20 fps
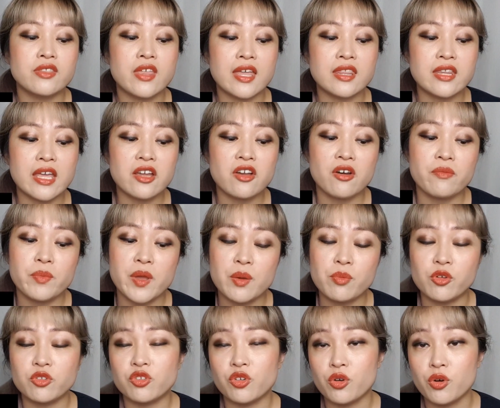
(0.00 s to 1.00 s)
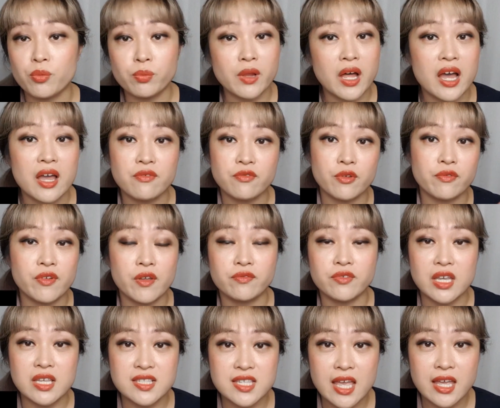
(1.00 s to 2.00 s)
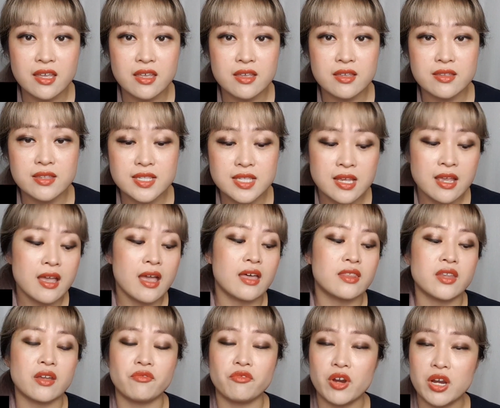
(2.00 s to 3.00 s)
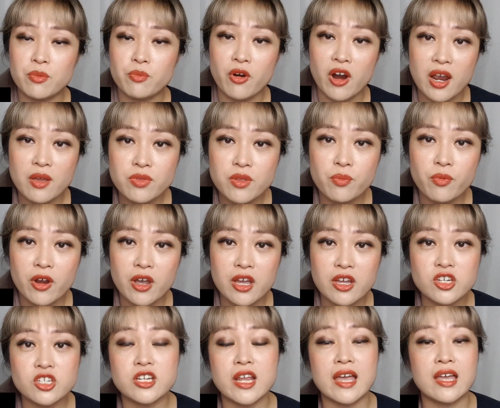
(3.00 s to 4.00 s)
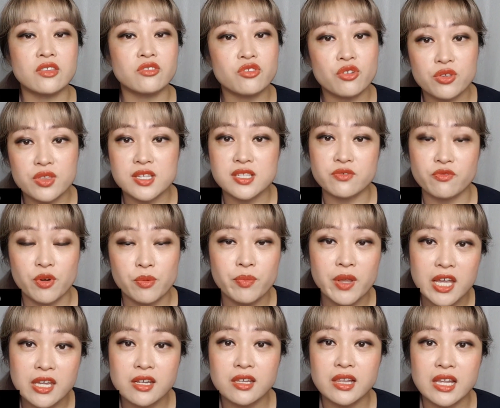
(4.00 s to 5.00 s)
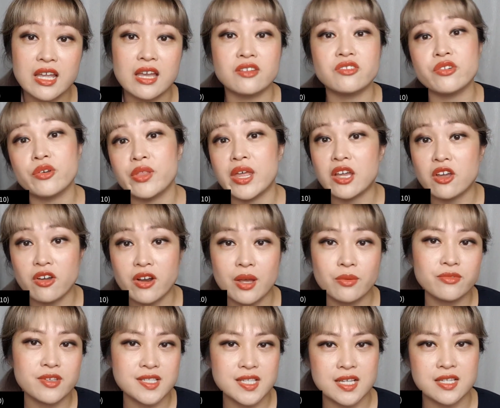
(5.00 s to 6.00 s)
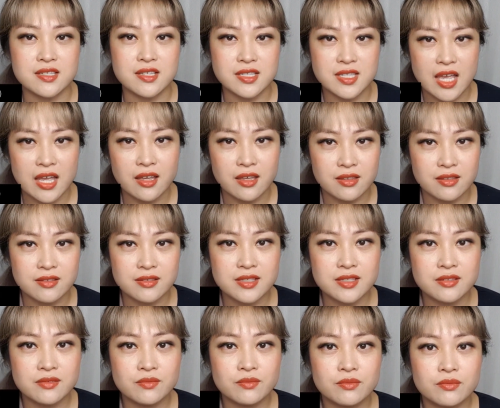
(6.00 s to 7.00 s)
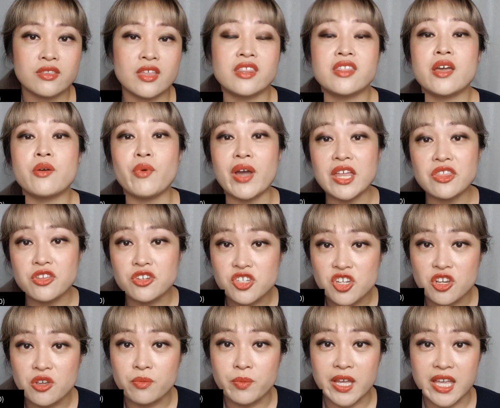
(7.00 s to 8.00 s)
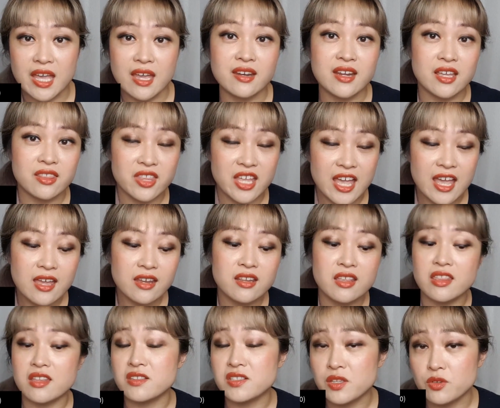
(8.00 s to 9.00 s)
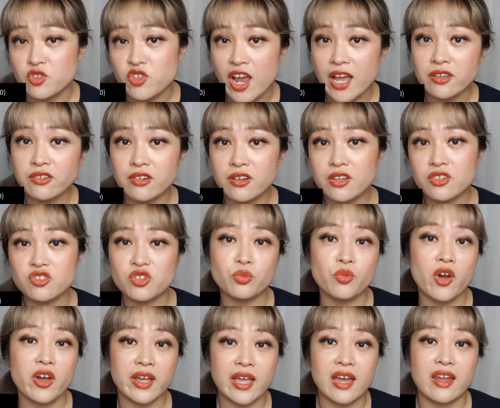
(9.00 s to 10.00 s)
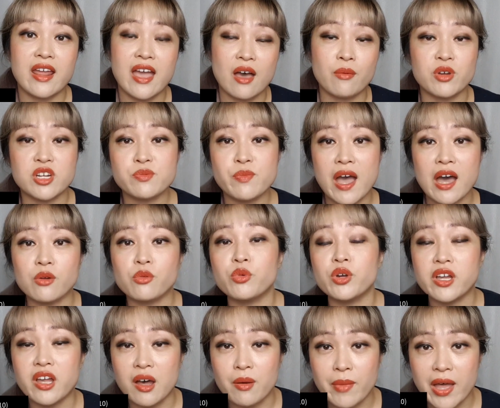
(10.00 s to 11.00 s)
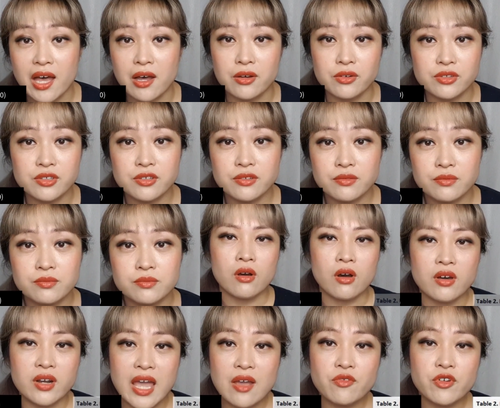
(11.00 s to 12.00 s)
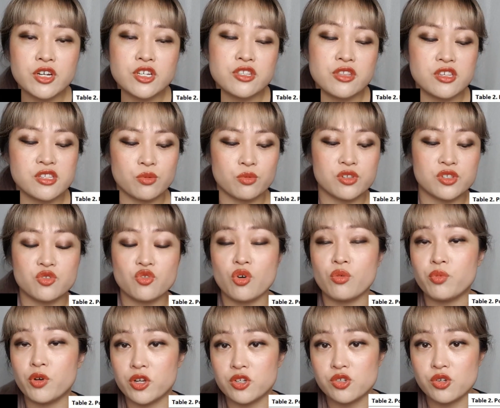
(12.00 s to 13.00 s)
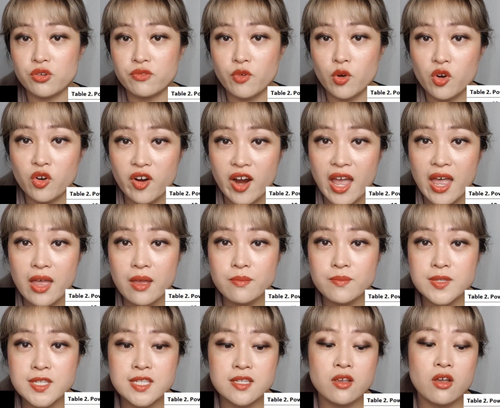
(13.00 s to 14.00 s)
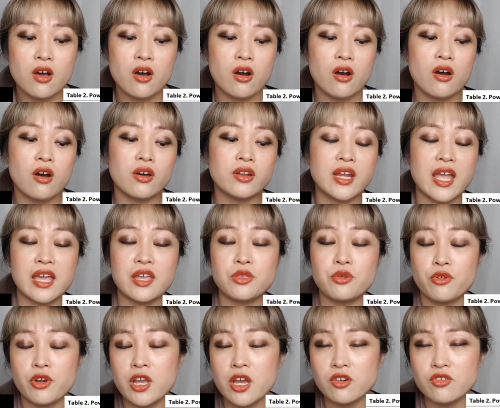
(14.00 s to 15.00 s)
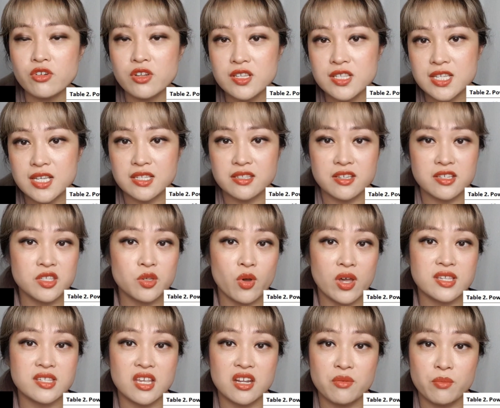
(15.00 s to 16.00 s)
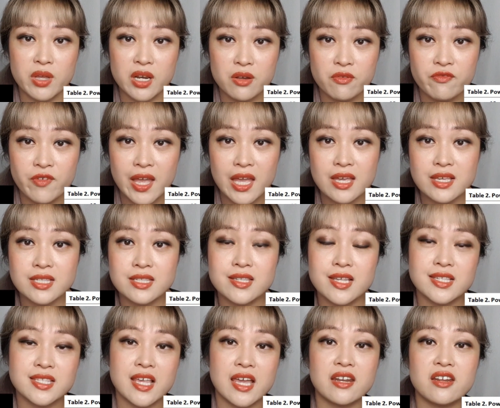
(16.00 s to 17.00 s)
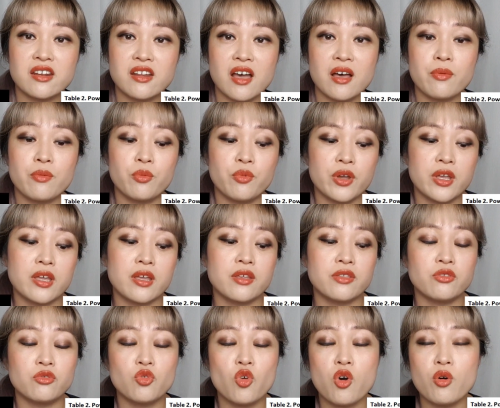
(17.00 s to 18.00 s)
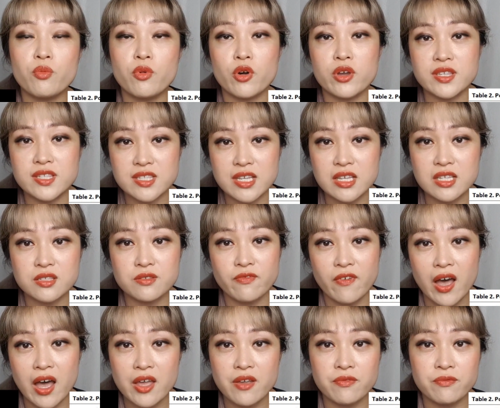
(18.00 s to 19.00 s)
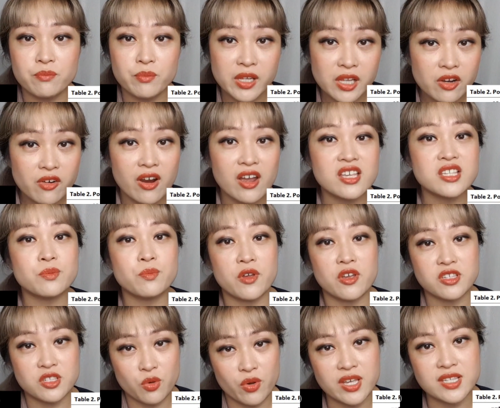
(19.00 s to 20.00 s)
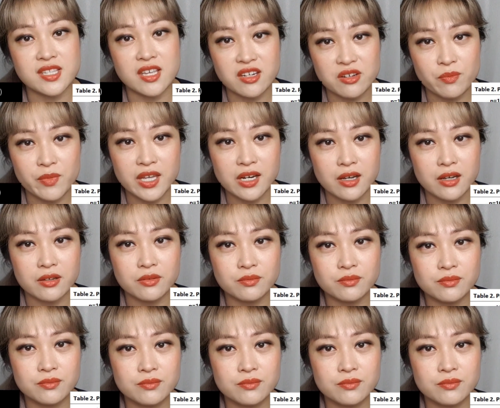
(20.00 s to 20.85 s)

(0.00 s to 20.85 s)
Then they got people to apply it for 15 seconds, and then reprime the brush and do this repeatedly until they got up to 60 seconds. Then they weighed the tube again at the end and then subtracted it to work out how much powder would come out. On average, this was 0.24 grams. On a 360 square centimeter face, this ended up with 0.65 milligrams per square centimeter.